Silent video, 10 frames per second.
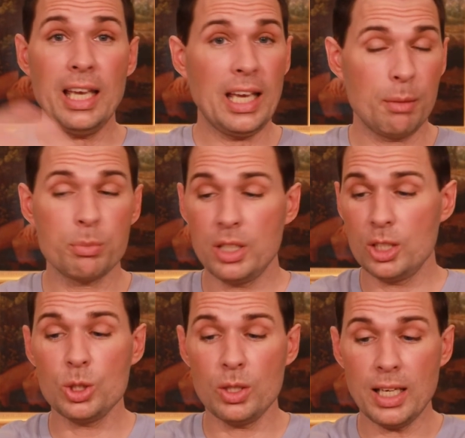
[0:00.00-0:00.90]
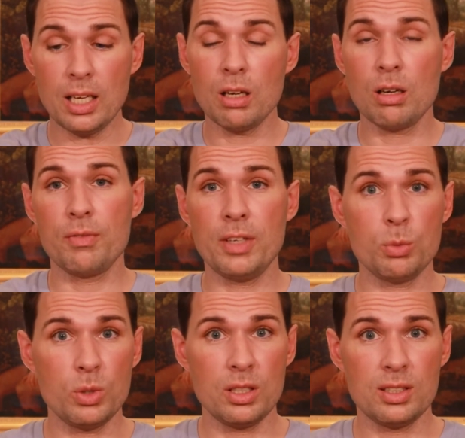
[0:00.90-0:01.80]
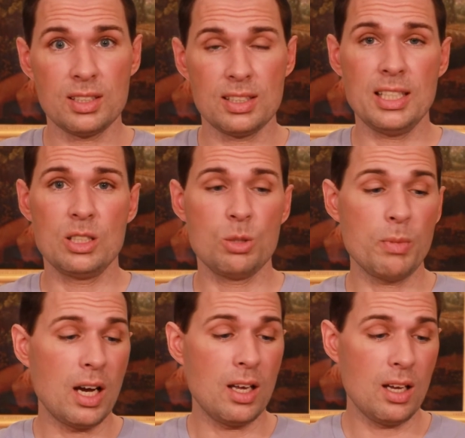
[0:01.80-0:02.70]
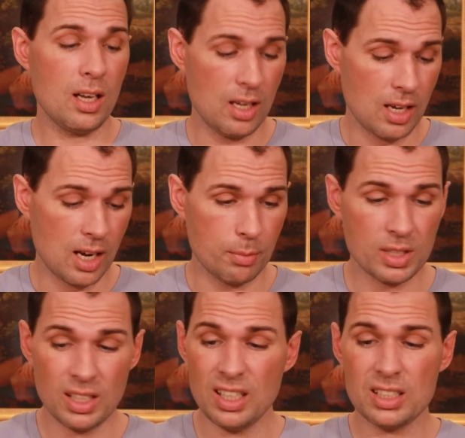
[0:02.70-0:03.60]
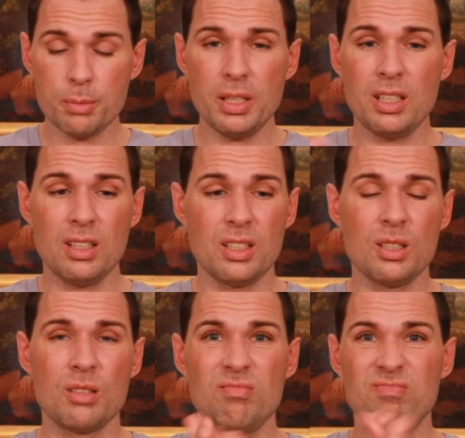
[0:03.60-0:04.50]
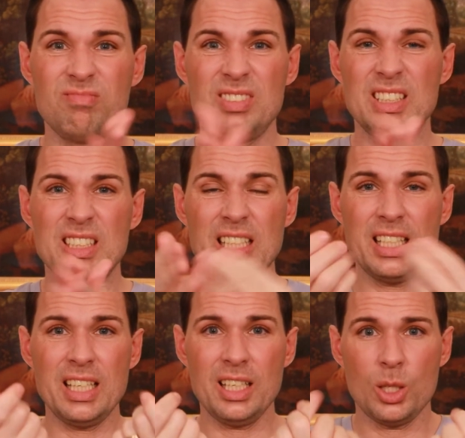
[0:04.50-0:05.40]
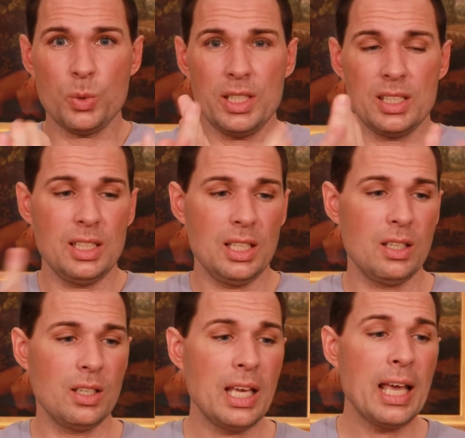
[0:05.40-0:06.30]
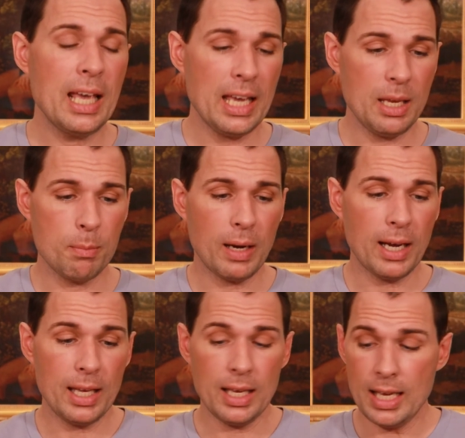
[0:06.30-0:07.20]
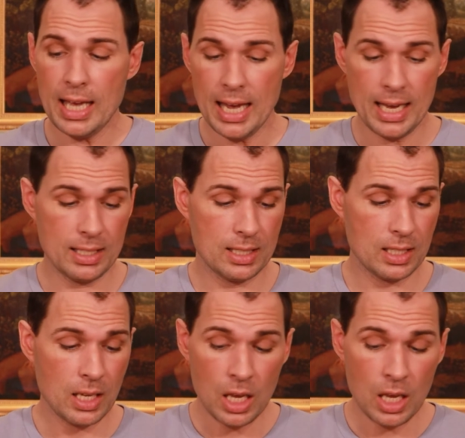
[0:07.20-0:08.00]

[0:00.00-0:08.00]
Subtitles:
I'm pretty sure that a lot of it would stick to my arms, and it is a bit sticky and greasy in my hands.